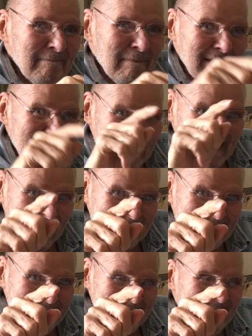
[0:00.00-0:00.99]
But the
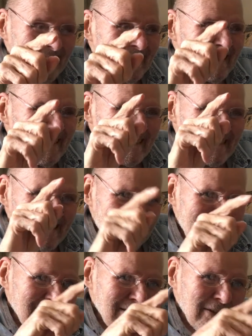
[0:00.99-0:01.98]
Latin
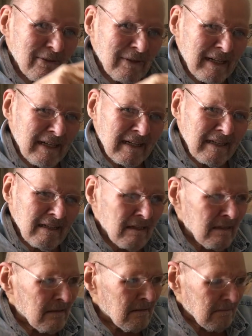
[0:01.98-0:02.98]
doesn't agree.
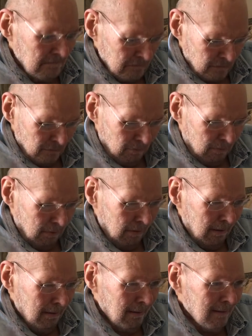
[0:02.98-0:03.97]
So,
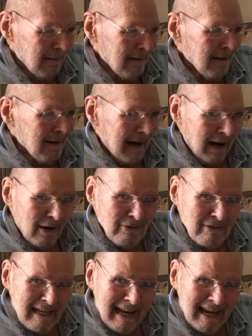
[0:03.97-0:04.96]
whoa,
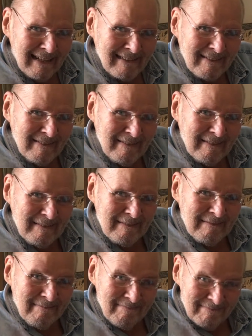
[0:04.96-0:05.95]
how's that?
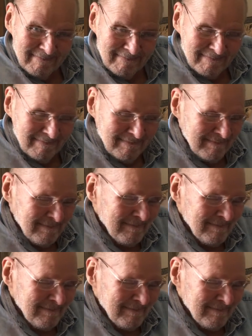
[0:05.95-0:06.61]
Turned